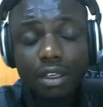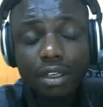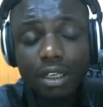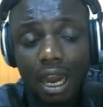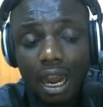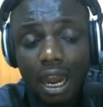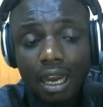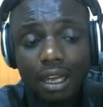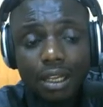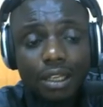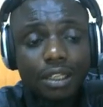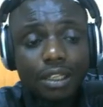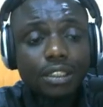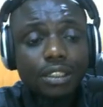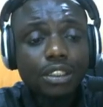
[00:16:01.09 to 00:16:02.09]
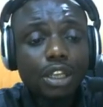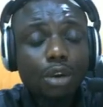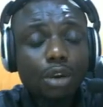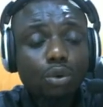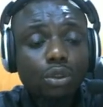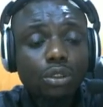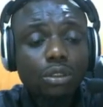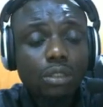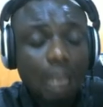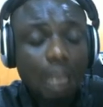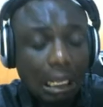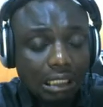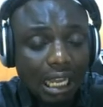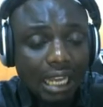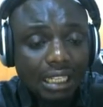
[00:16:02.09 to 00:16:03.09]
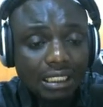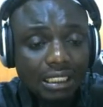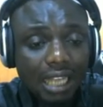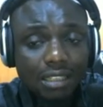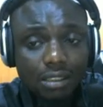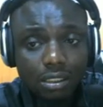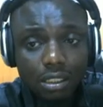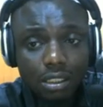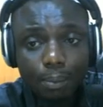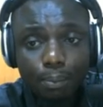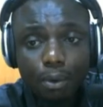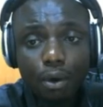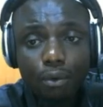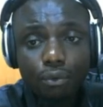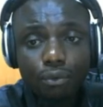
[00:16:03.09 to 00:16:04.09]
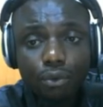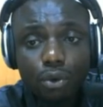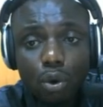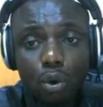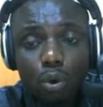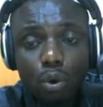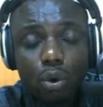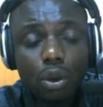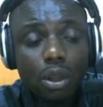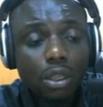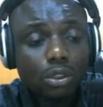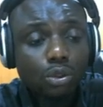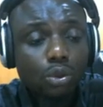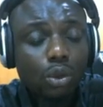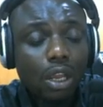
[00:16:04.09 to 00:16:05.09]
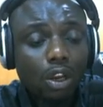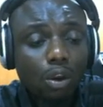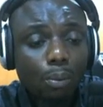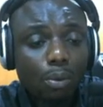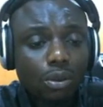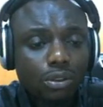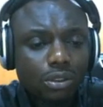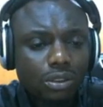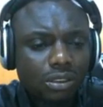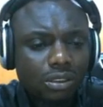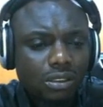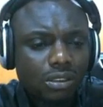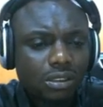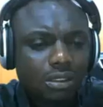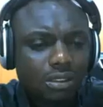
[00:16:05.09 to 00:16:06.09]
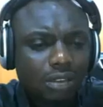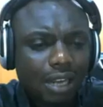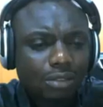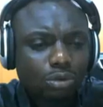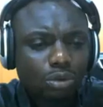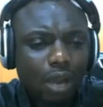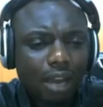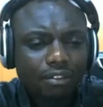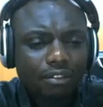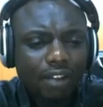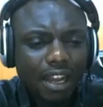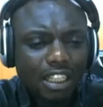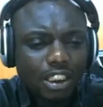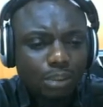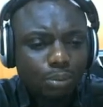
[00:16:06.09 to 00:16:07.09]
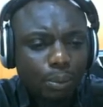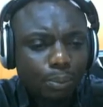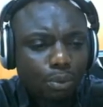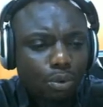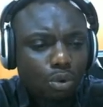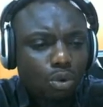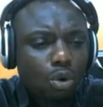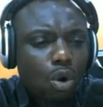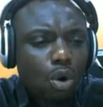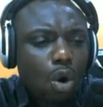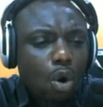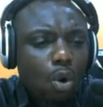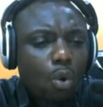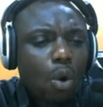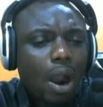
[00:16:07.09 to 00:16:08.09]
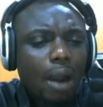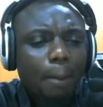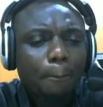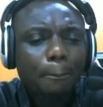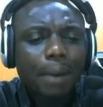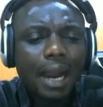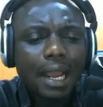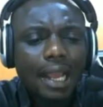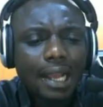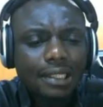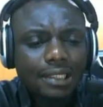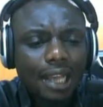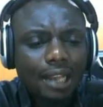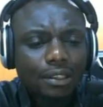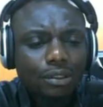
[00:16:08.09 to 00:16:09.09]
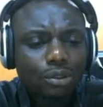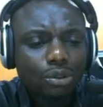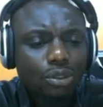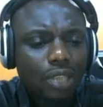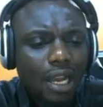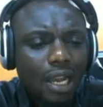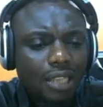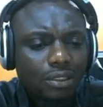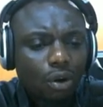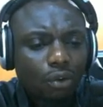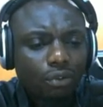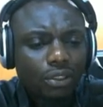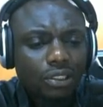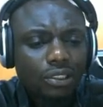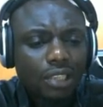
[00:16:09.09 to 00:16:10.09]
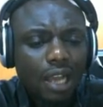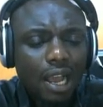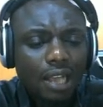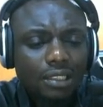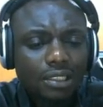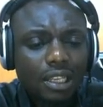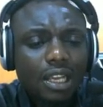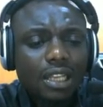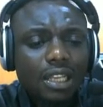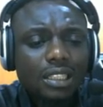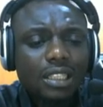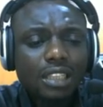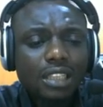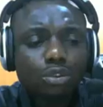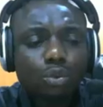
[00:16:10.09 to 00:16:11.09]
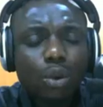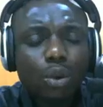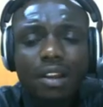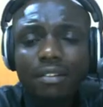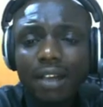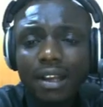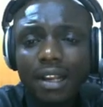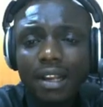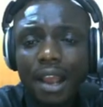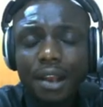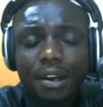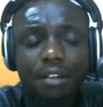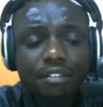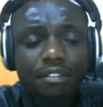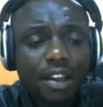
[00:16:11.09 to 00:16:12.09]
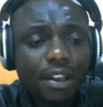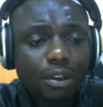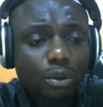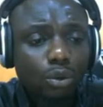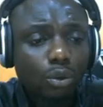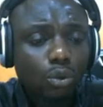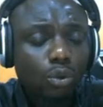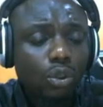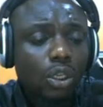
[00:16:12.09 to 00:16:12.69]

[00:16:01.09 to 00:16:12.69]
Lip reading: car, they would enter it and slip off. No. So Elon Musk tried to advise people who are buyers and users of his cars that whenever they are in the vehicle,